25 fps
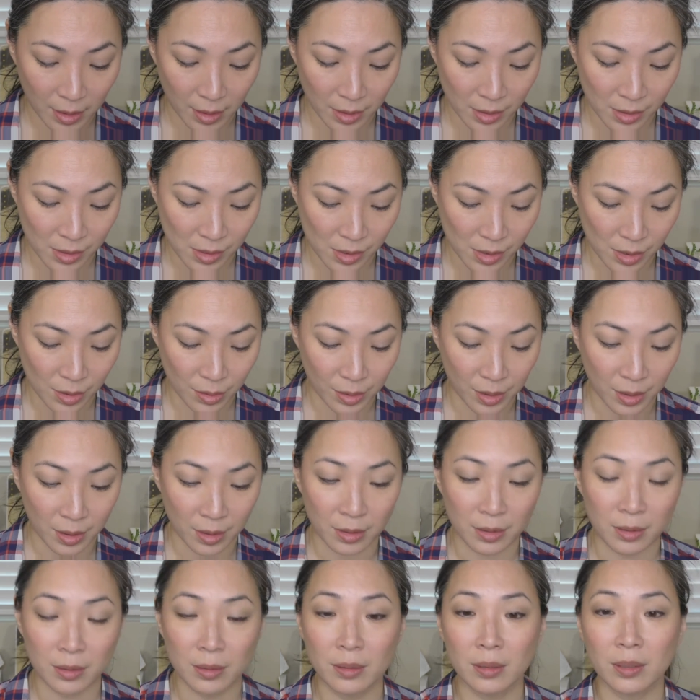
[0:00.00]
It's so
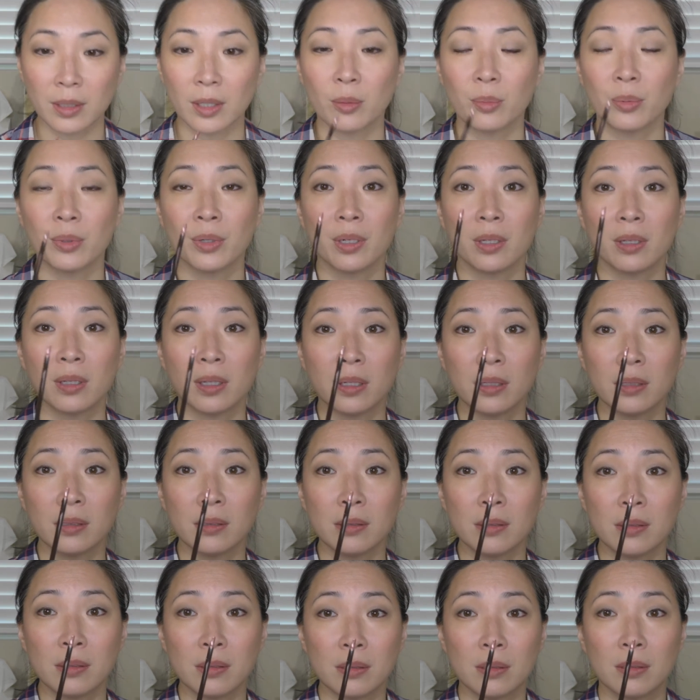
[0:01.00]
good. Look how pretty that
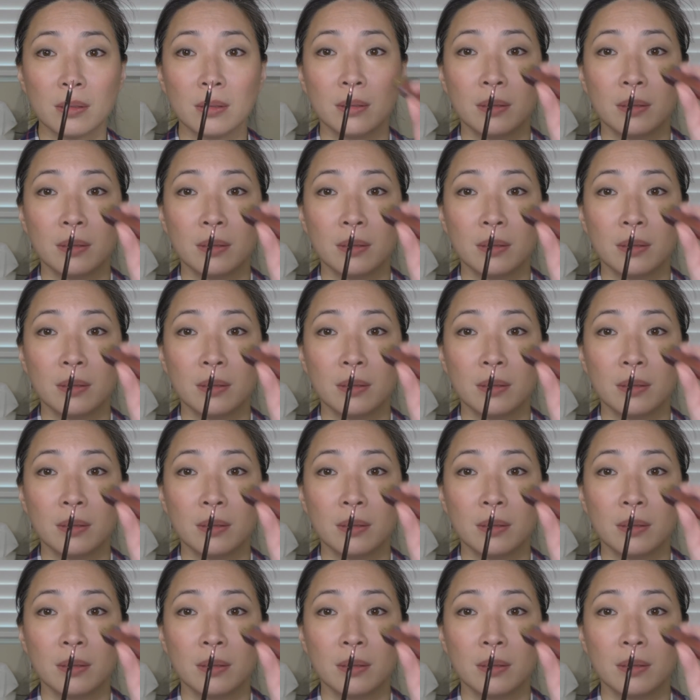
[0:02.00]
is.